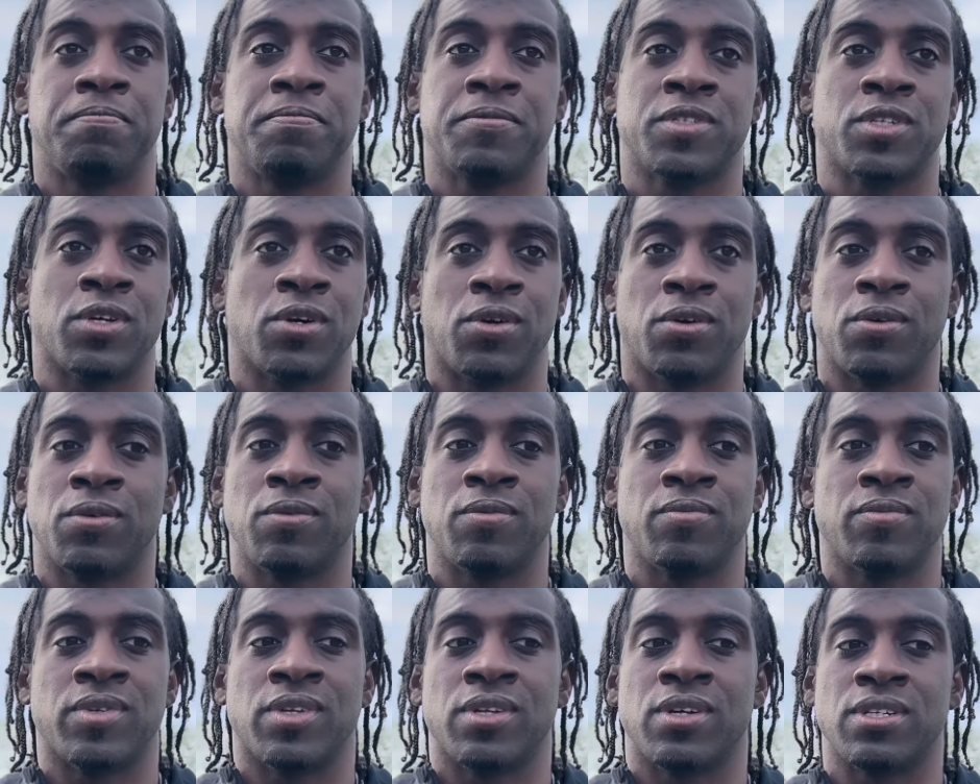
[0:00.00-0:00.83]
So,
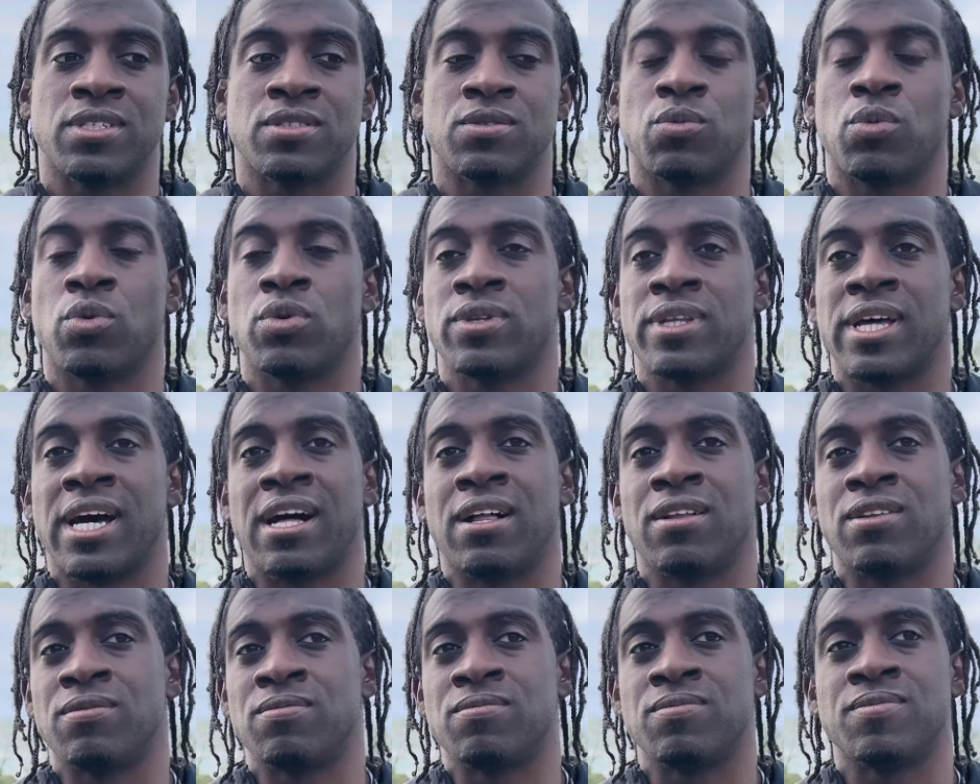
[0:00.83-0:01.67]
you know, it's one that
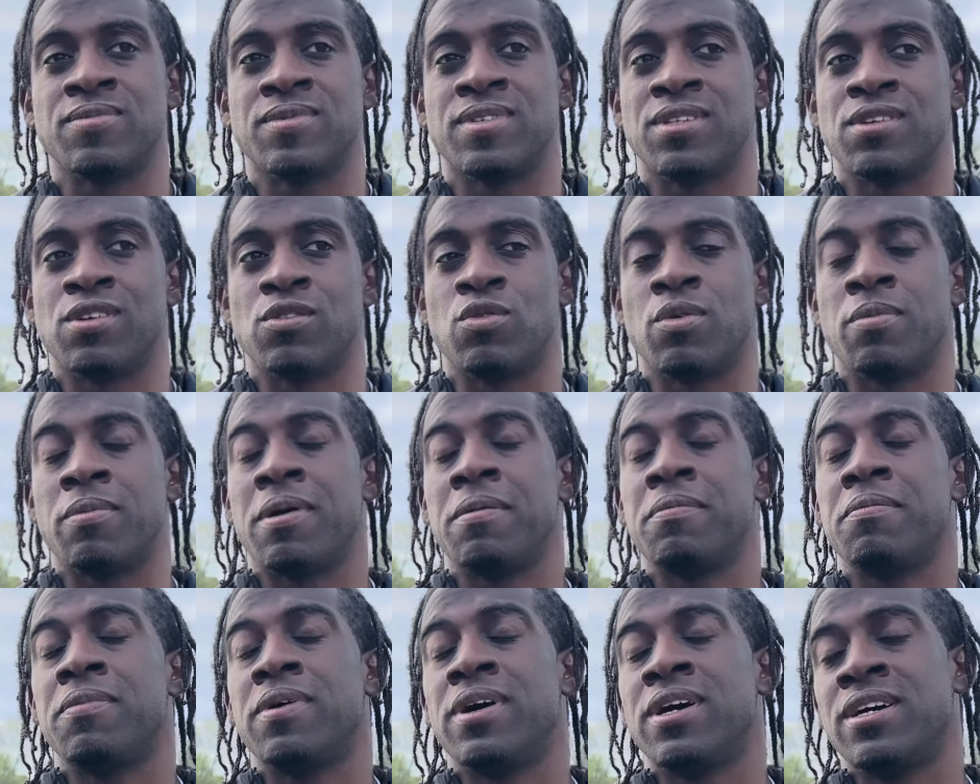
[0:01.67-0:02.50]
I'll, you know,
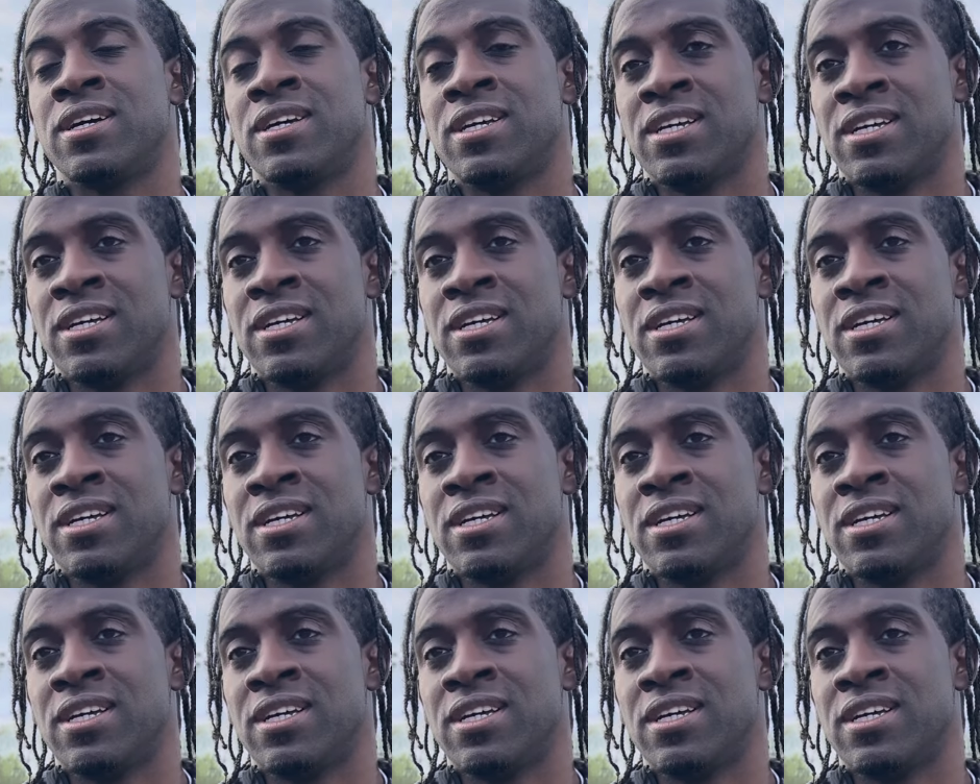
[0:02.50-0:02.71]
remember.